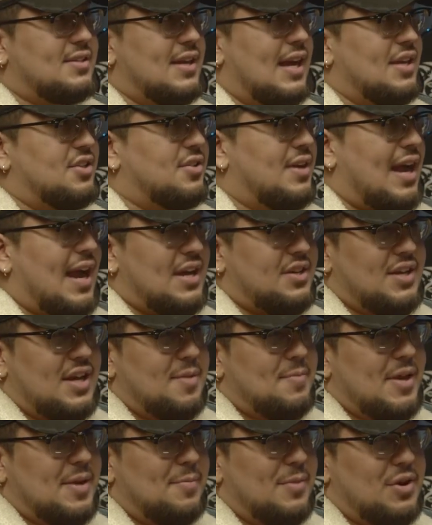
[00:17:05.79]
I try to
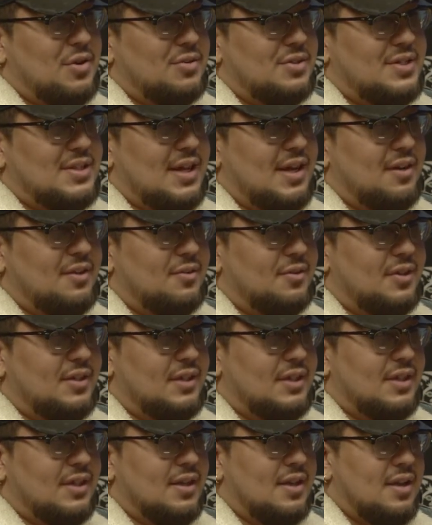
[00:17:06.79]
make my own sound.
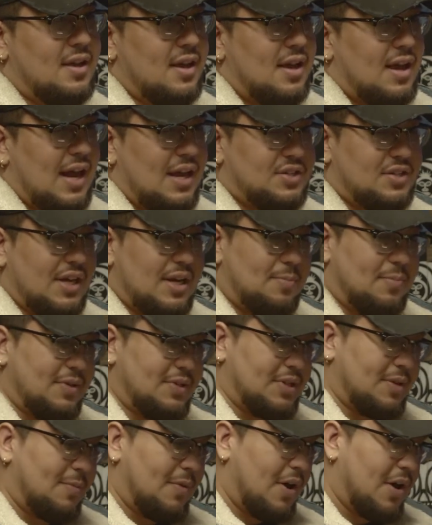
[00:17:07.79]
Really, I try to put
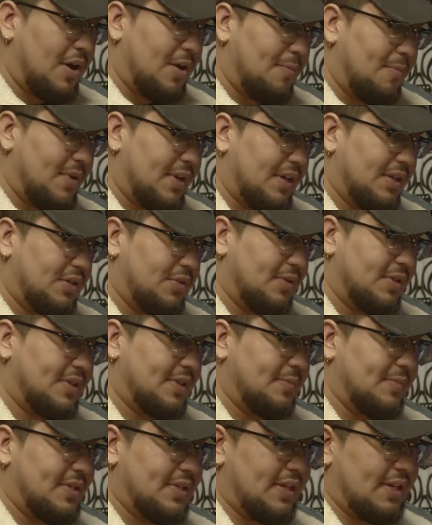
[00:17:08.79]
some R&B into it,
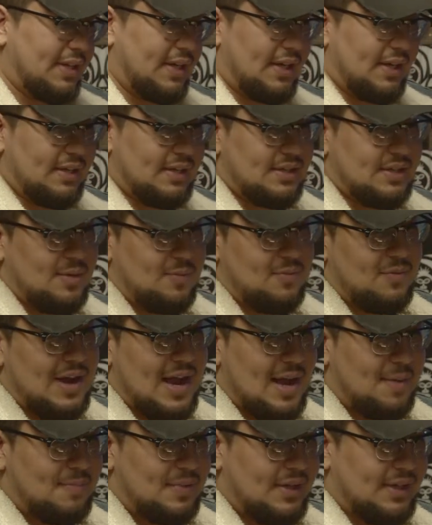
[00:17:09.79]
some singing, some
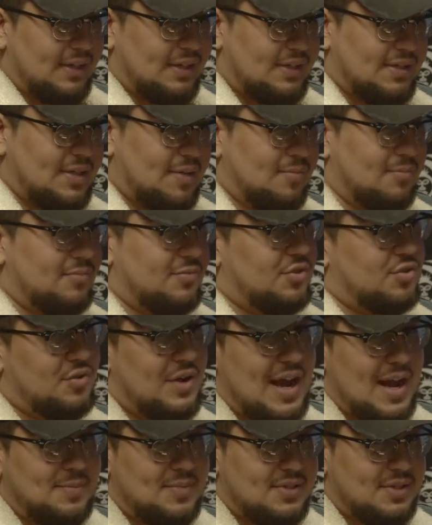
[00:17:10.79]
rapping, some
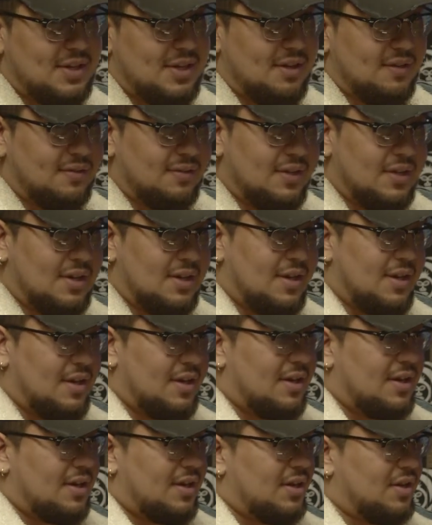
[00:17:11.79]
trap stuff.
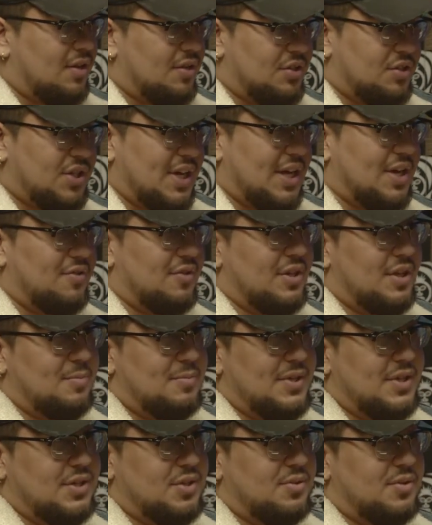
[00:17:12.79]
You know, just try to really
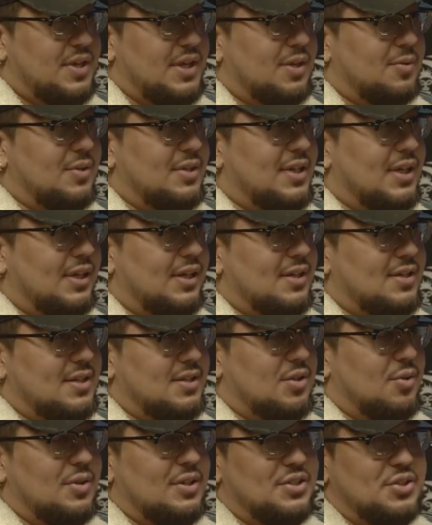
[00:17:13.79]
be unique with it, because there's
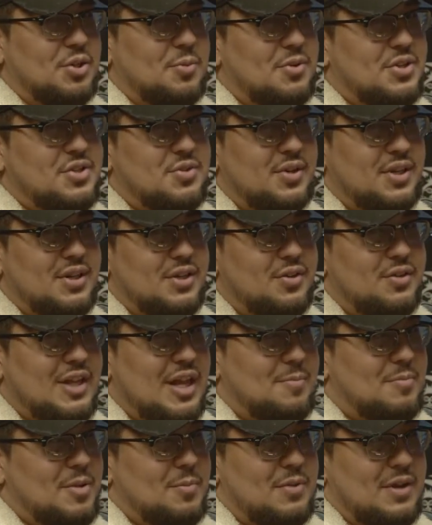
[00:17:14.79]
only so much you can do
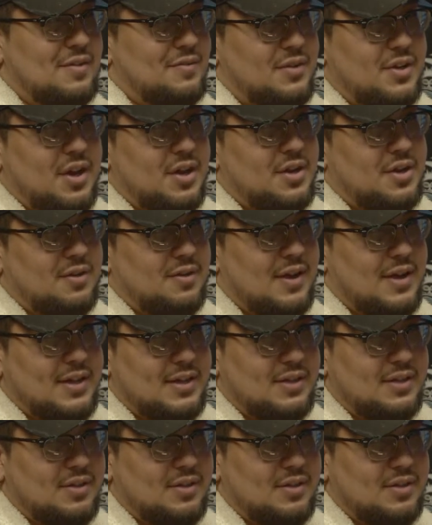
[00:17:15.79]
that people have done already.